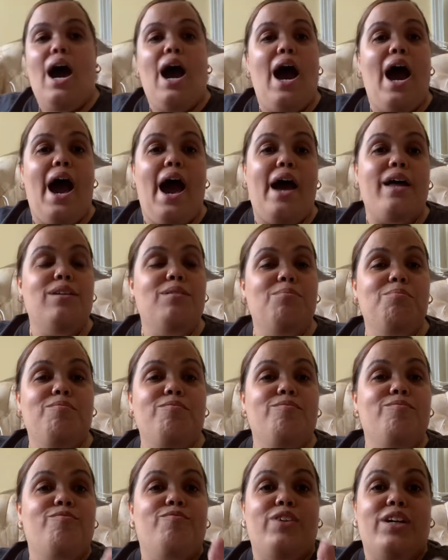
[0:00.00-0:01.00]
I
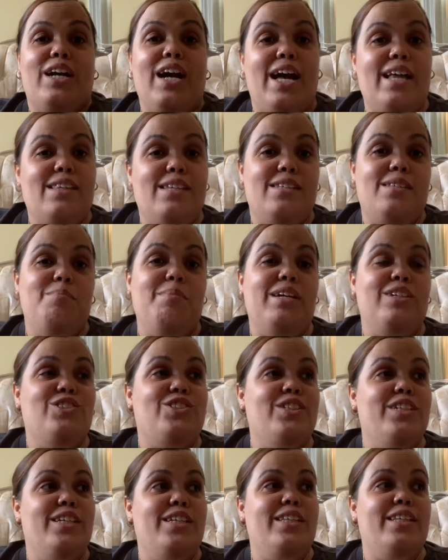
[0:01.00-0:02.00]
forgot to
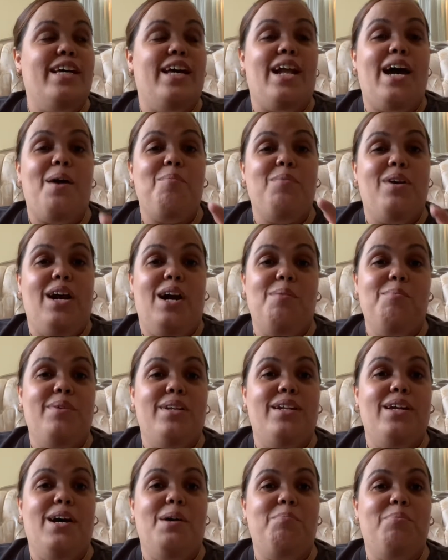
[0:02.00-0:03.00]
mention that I'm
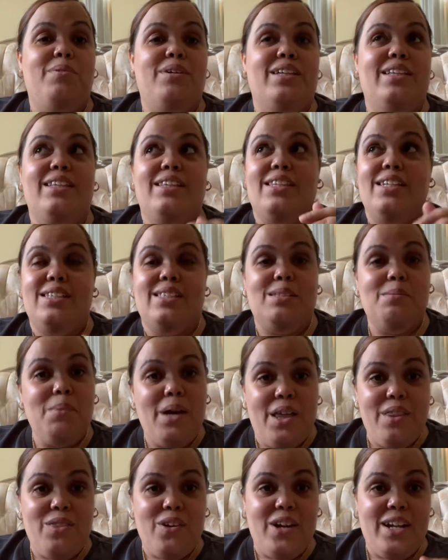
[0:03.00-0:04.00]
coming up this
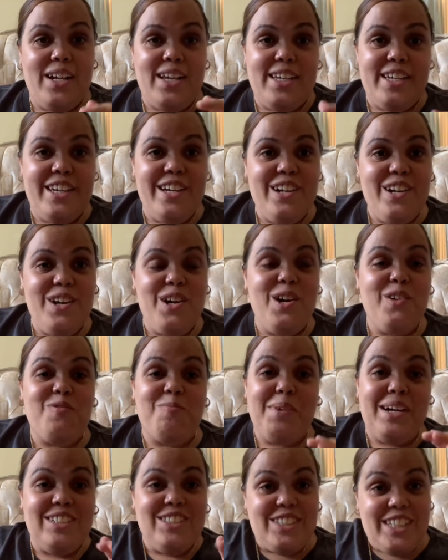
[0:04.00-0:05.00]
month on a year of
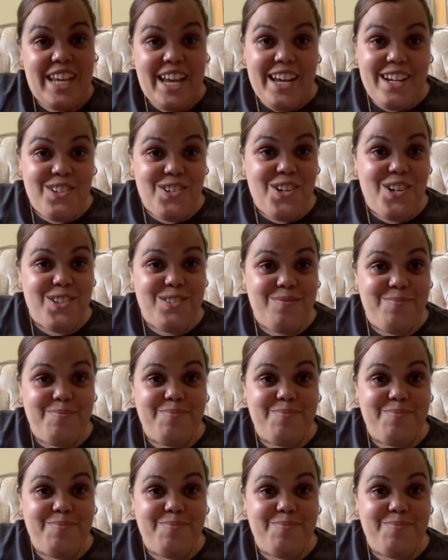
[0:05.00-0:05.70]
my channel.